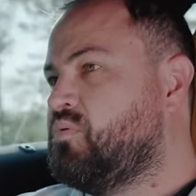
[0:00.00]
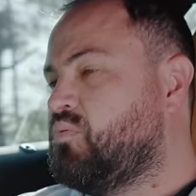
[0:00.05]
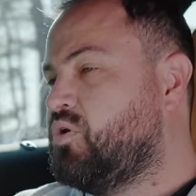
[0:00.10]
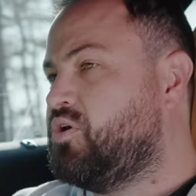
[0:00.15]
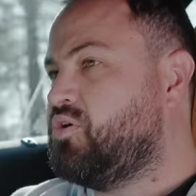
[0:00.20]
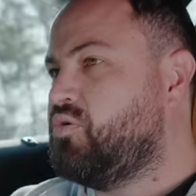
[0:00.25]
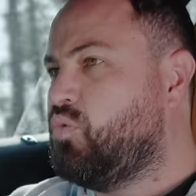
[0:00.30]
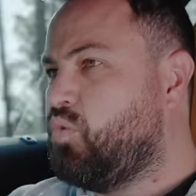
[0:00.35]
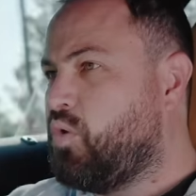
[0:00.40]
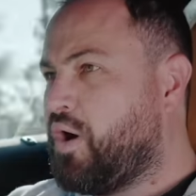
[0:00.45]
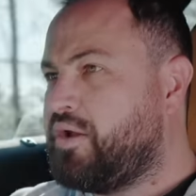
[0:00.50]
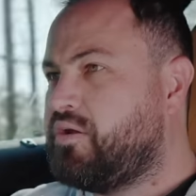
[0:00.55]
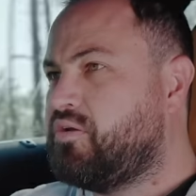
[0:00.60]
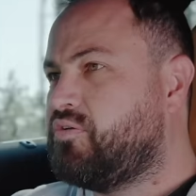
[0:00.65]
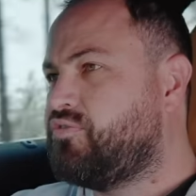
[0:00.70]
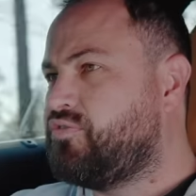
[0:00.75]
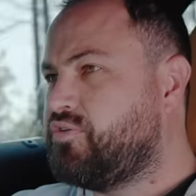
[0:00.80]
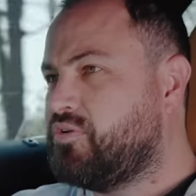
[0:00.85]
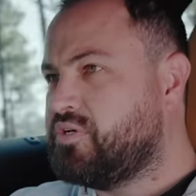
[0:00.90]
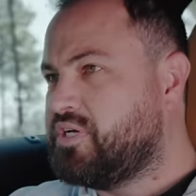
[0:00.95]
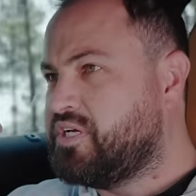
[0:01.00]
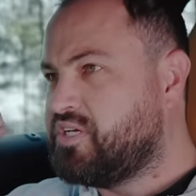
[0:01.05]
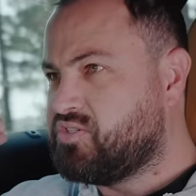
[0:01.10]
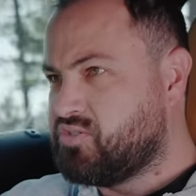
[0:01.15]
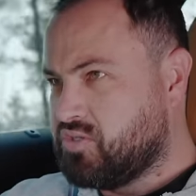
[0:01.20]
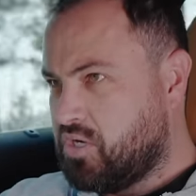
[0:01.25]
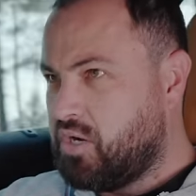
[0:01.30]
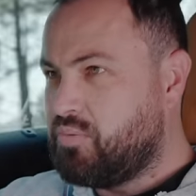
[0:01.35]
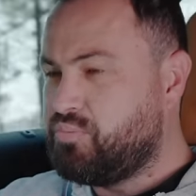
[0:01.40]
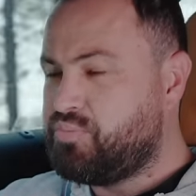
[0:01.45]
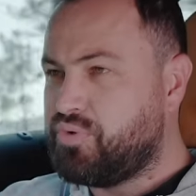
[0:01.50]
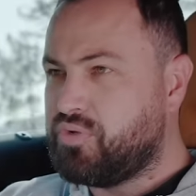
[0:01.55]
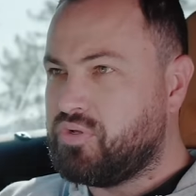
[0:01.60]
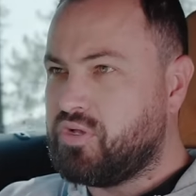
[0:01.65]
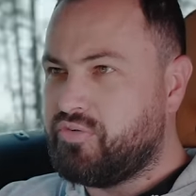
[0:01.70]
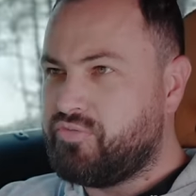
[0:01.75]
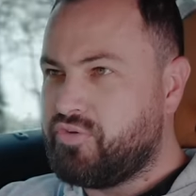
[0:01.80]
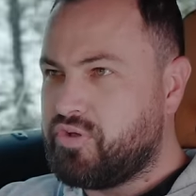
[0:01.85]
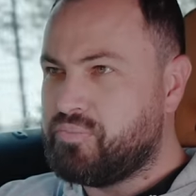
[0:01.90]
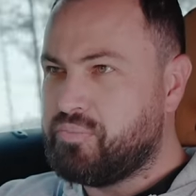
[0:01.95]
What a wonderful
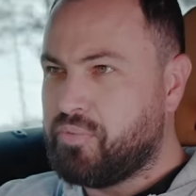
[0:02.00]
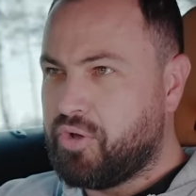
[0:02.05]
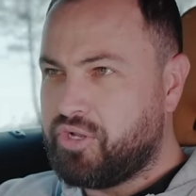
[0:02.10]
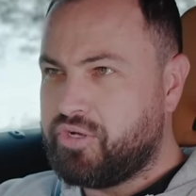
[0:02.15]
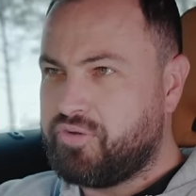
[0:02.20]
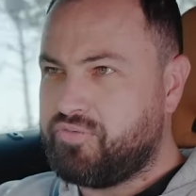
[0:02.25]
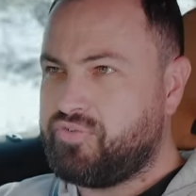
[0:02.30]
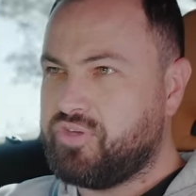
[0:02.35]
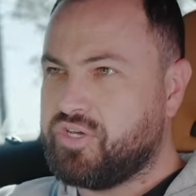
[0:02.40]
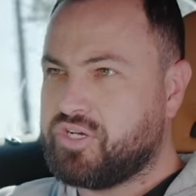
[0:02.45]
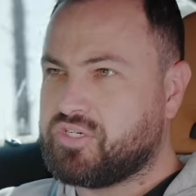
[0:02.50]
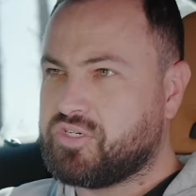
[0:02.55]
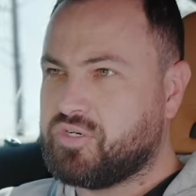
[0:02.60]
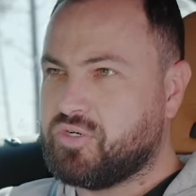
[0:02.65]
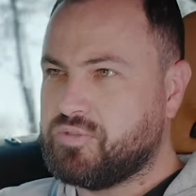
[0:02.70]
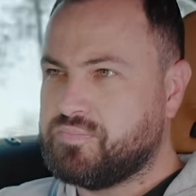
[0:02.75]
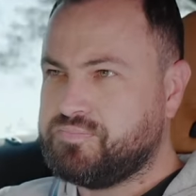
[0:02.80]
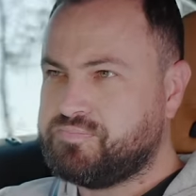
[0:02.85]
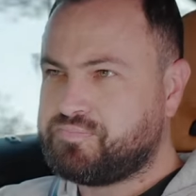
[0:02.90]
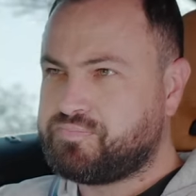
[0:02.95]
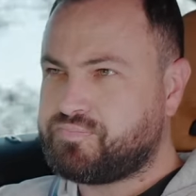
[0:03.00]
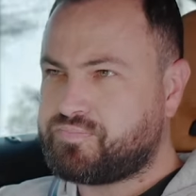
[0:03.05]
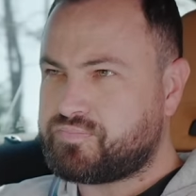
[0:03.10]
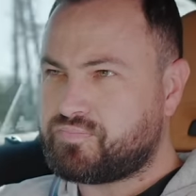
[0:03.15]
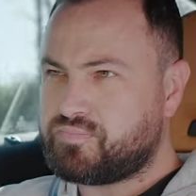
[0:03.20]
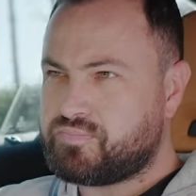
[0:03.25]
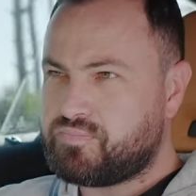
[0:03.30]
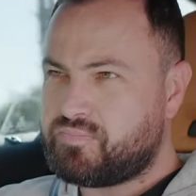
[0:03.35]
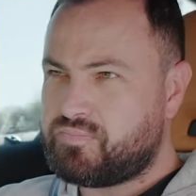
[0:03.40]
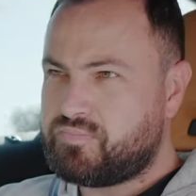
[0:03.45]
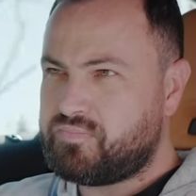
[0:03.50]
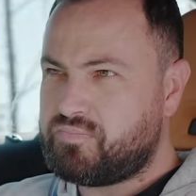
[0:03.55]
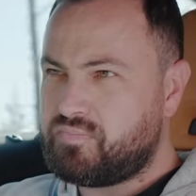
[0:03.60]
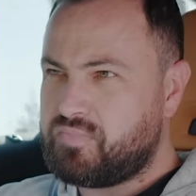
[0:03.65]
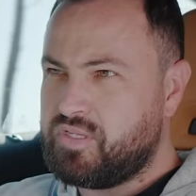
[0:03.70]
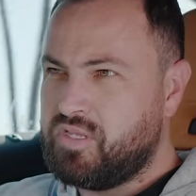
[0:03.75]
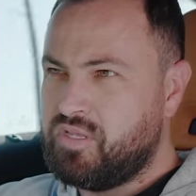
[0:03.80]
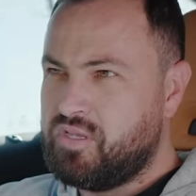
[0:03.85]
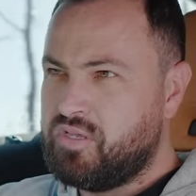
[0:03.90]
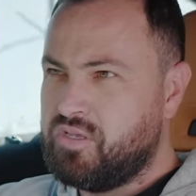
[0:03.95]
example of a motor vehicle
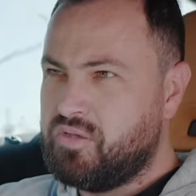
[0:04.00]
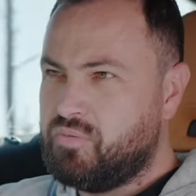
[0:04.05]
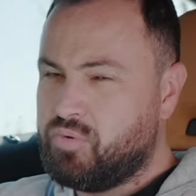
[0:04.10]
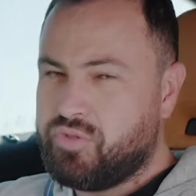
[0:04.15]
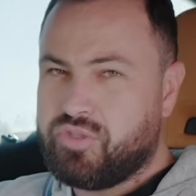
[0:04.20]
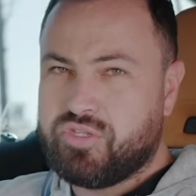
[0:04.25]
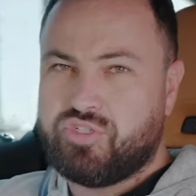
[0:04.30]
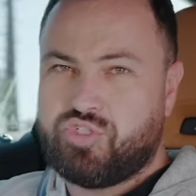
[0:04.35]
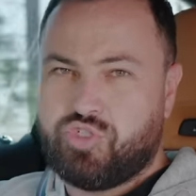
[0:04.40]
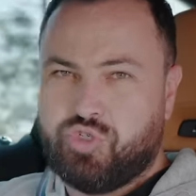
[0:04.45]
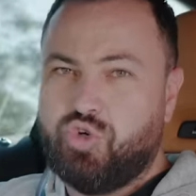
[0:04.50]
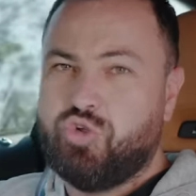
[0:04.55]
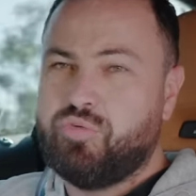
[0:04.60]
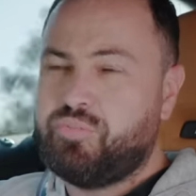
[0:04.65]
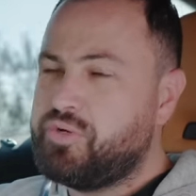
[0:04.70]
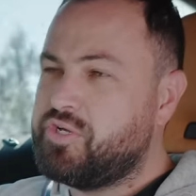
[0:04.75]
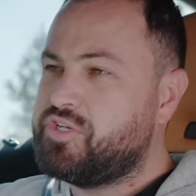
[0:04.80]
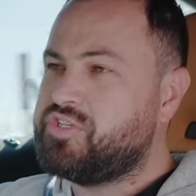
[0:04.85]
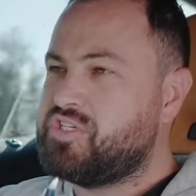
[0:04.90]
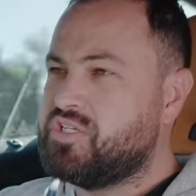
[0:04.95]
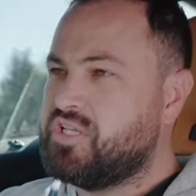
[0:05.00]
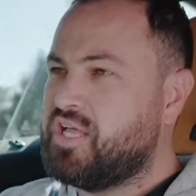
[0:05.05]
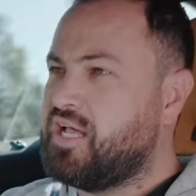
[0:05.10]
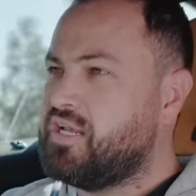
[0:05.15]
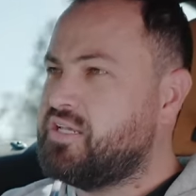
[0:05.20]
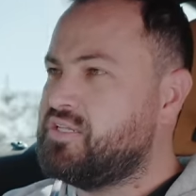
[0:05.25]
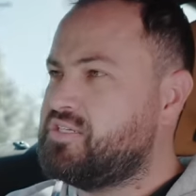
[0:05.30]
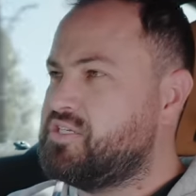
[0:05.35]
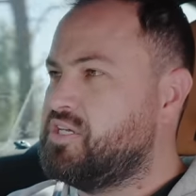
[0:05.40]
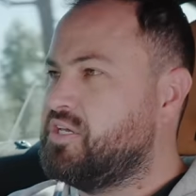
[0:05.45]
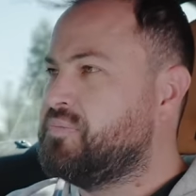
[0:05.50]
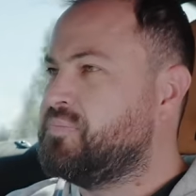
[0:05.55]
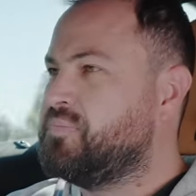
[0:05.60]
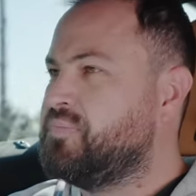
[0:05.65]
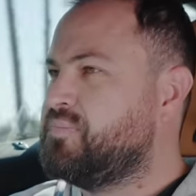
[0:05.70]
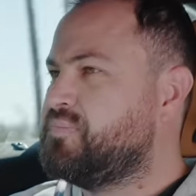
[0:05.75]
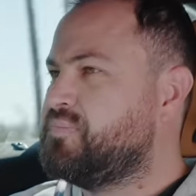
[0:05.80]
with a dual personality.